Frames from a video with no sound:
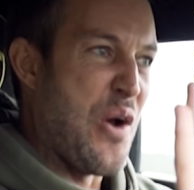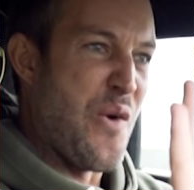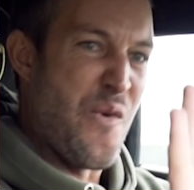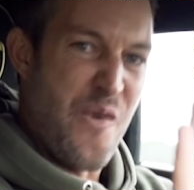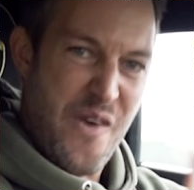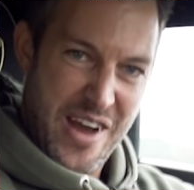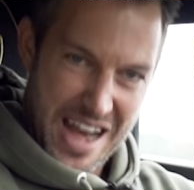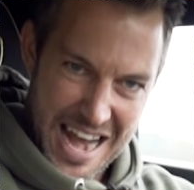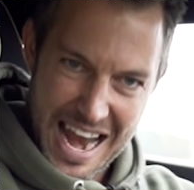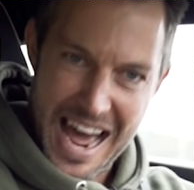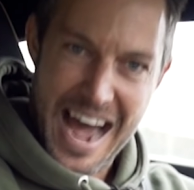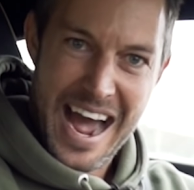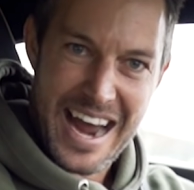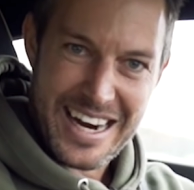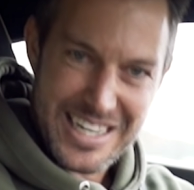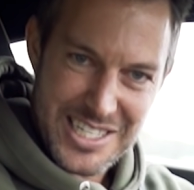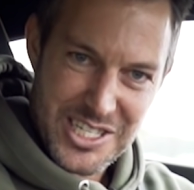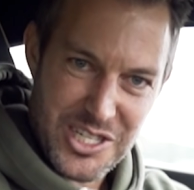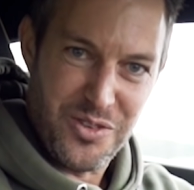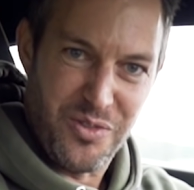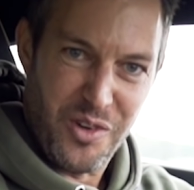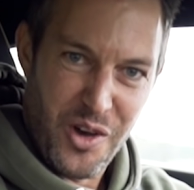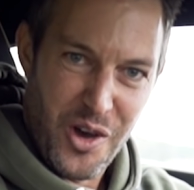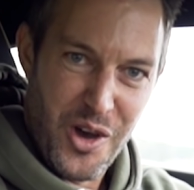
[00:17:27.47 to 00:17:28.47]

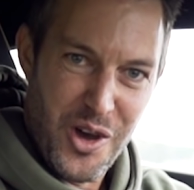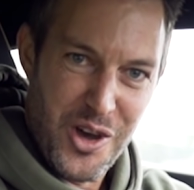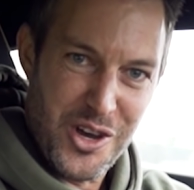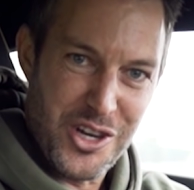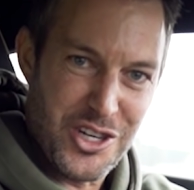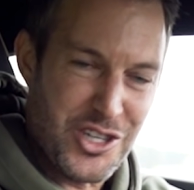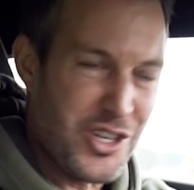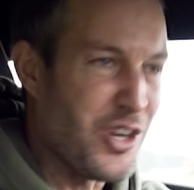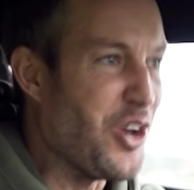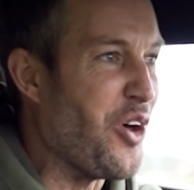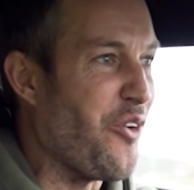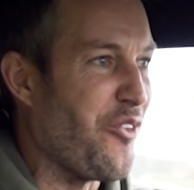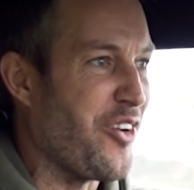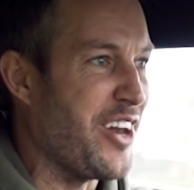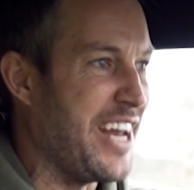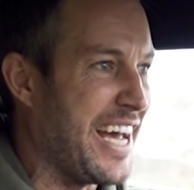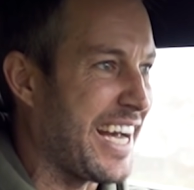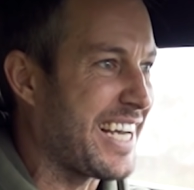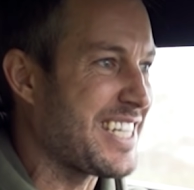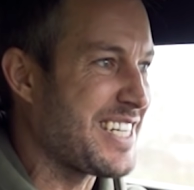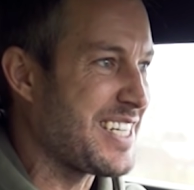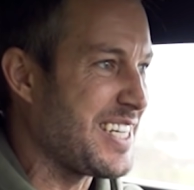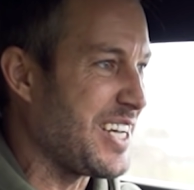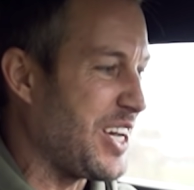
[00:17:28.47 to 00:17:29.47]
relaxed version of an
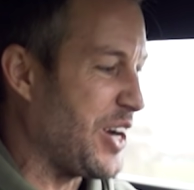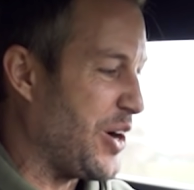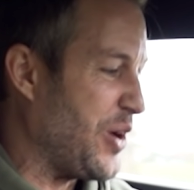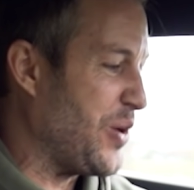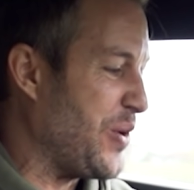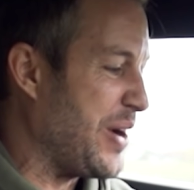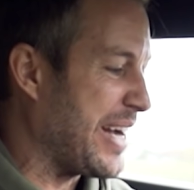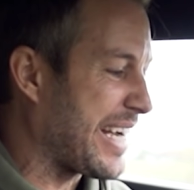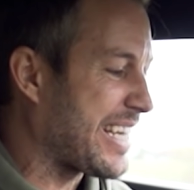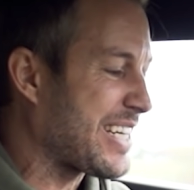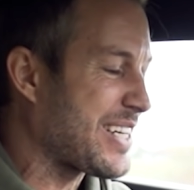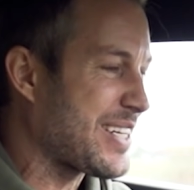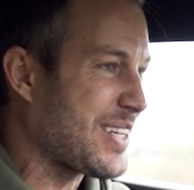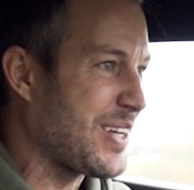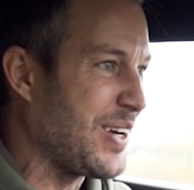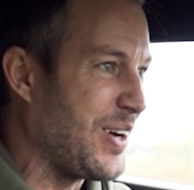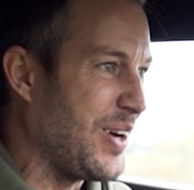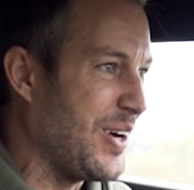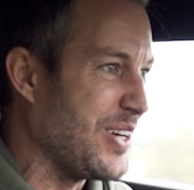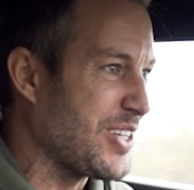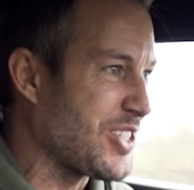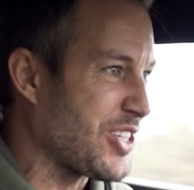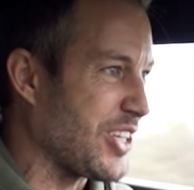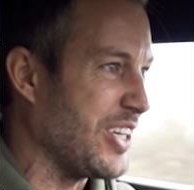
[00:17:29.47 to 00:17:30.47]
STO
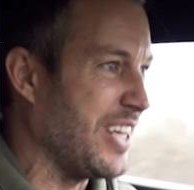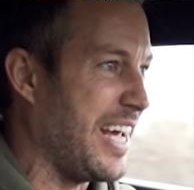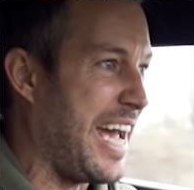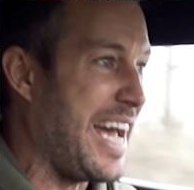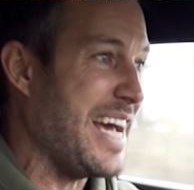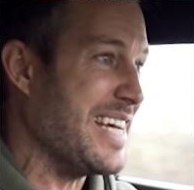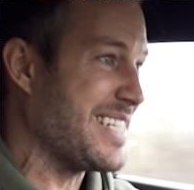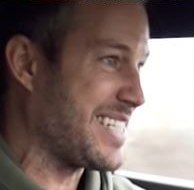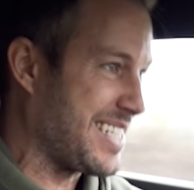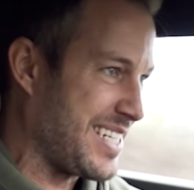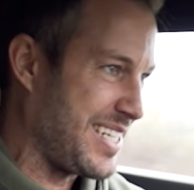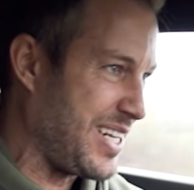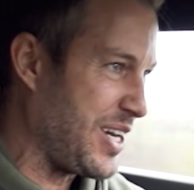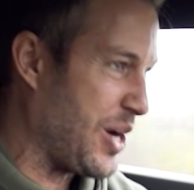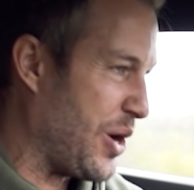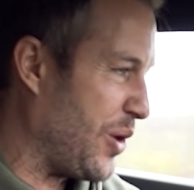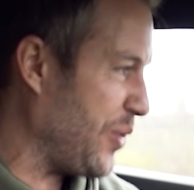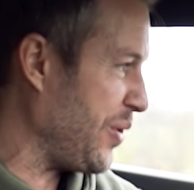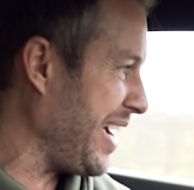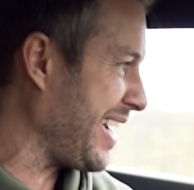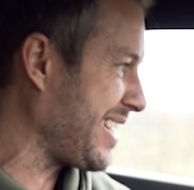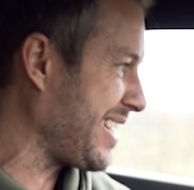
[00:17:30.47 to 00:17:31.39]
excursion. STO